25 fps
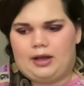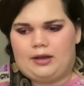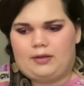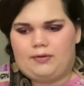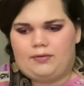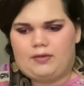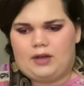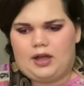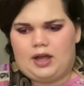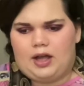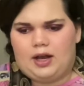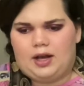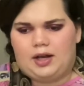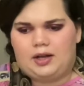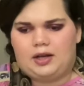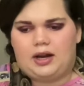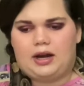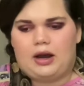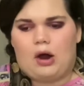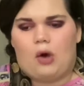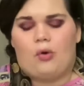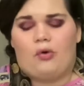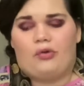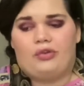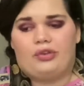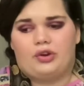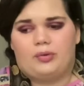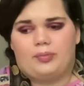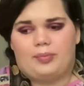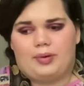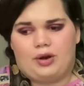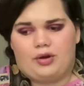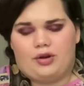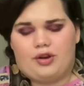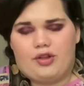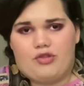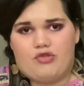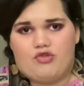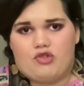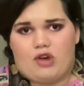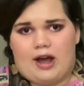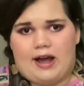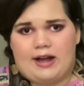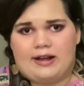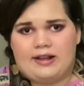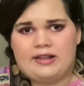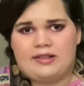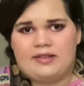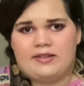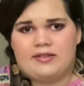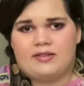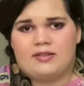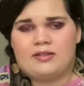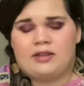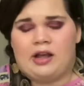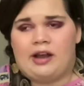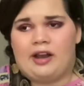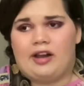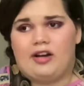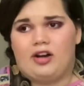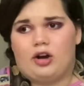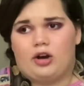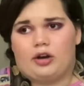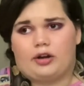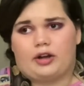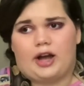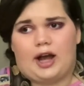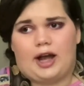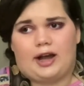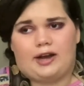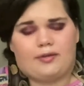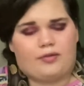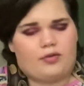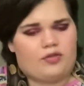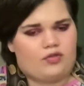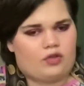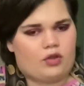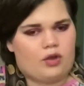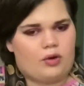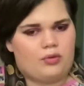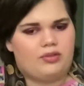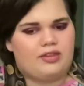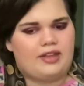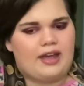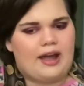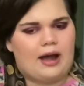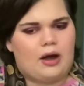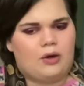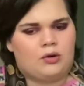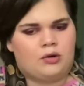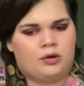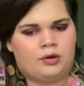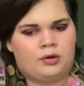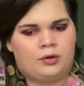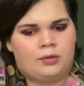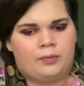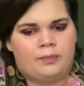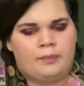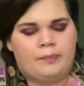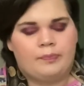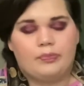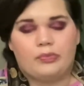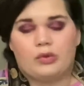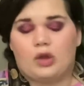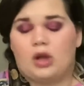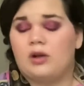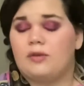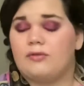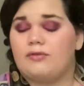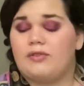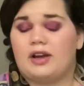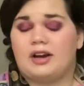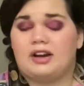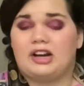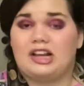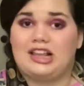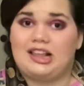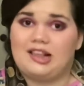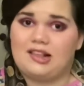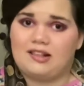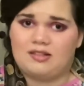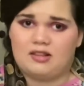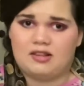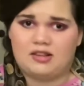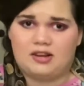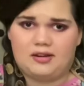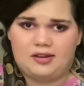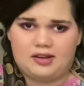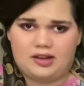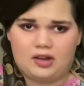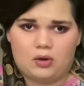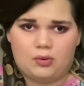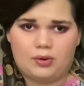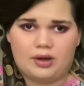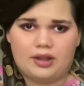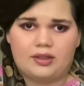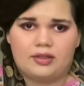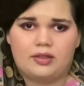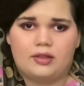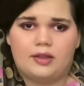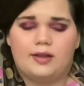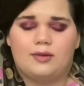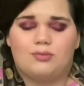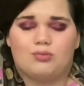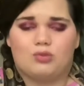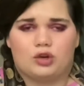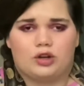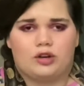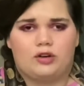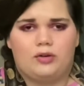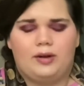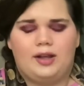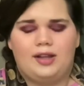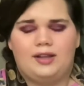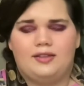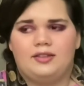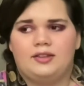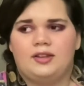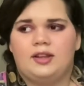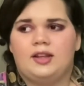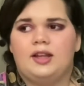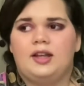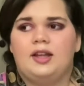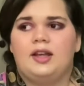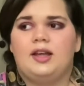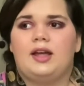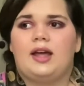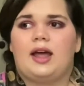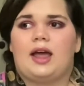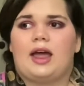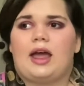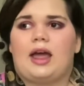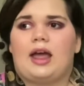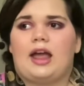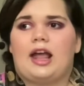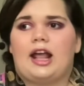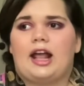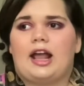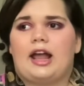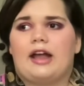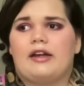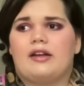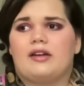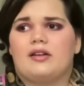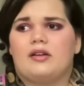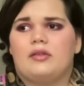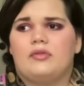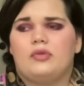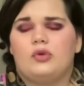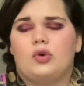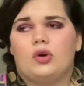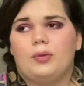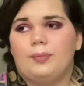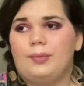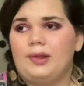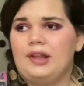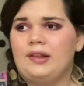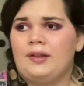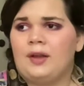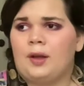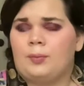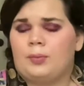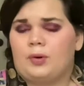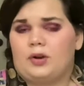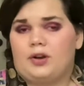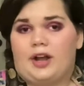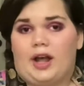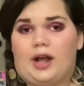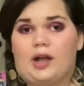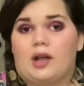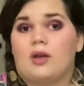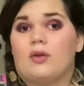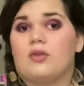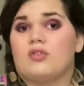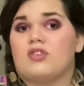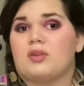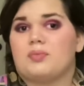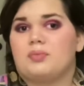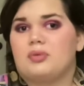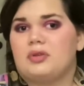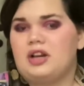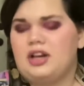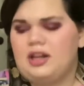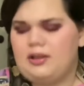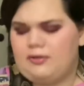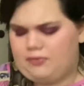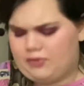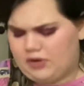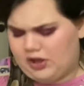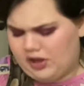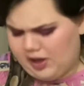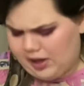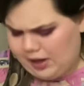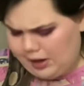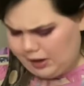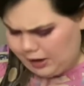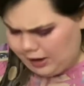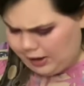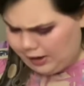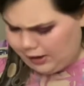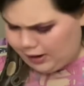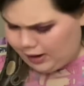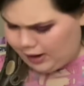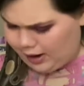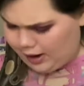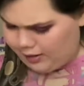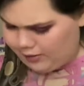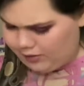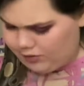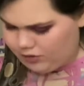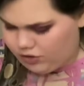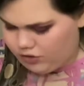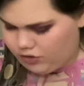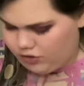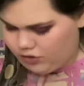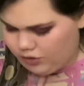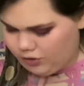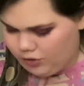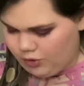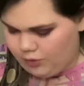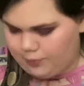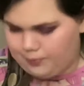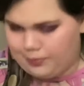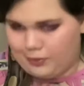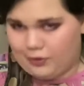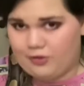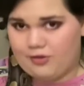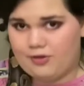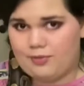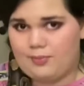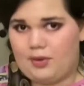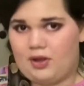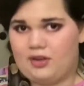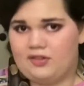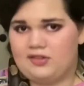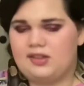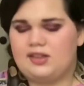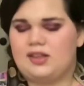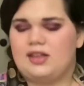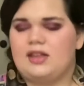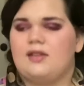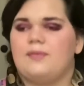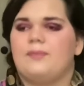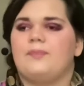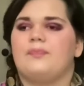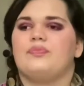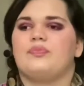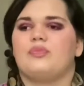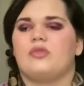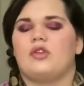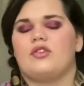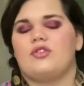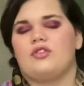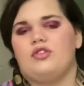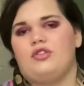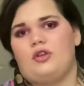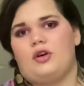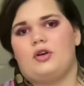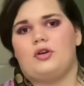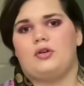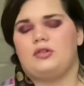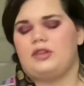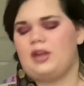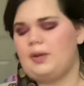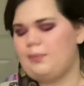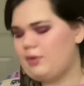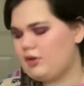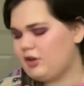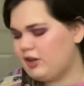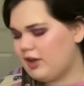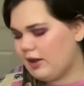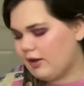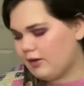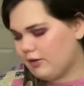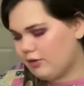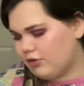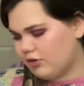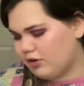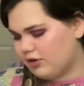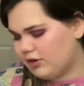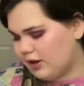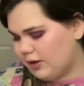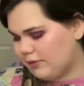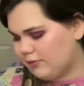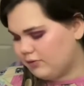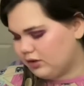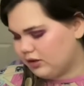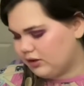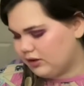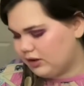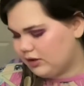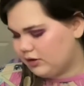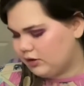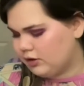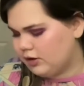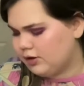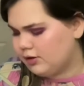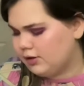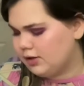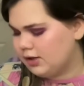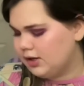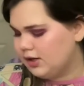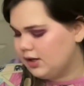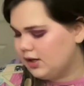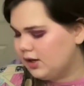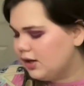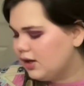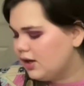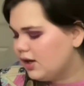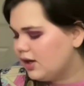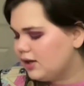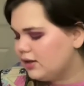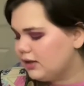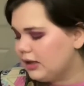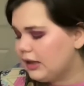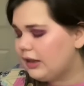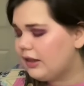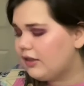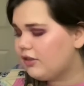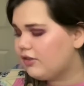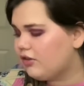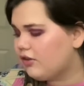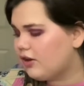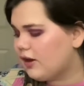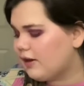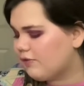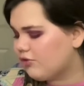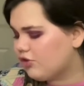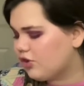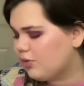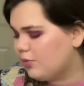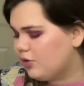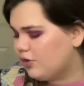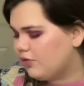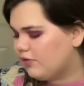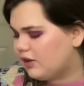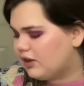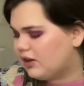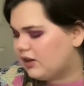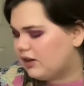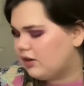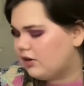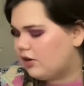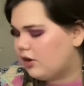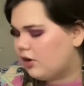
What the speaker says: find older bearded dragons that are kind of slowed down are very easy to deal with and work with. And normally leopard geckos are pretty fine and not super spunky. So leopard geckos are definitely good. Lilith, you have to move. I need to go